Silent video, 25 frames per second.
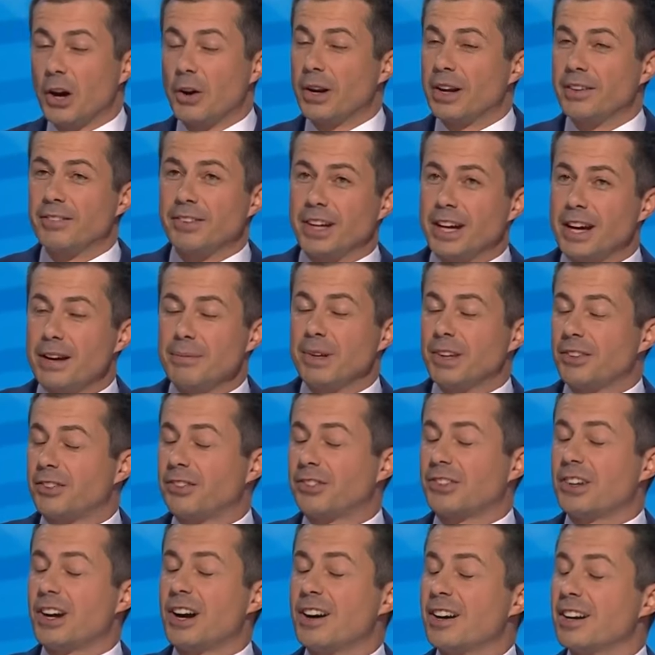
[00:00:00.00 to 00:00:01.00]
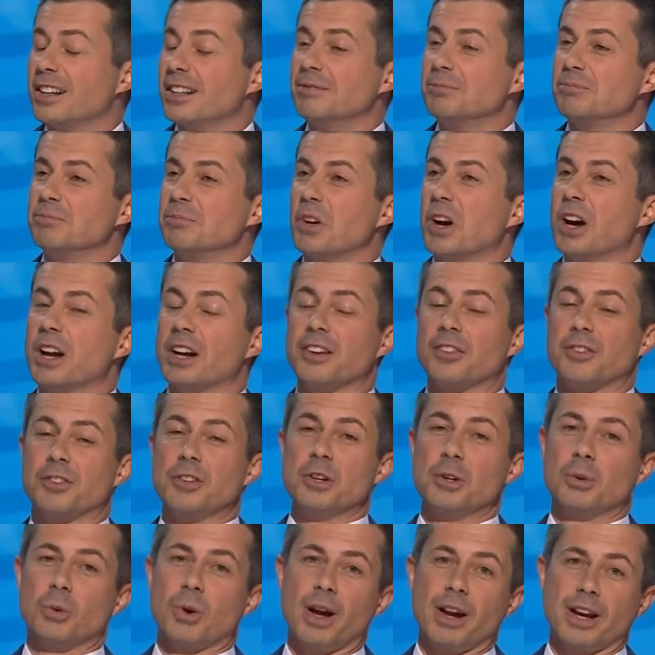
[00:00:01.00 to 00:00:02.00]
And don't even get me started
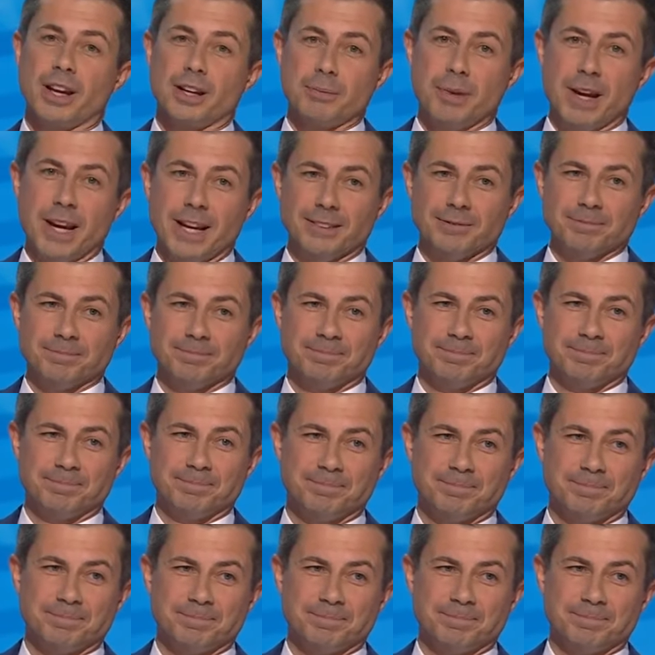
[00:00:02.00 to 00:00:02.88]
on his new running mate.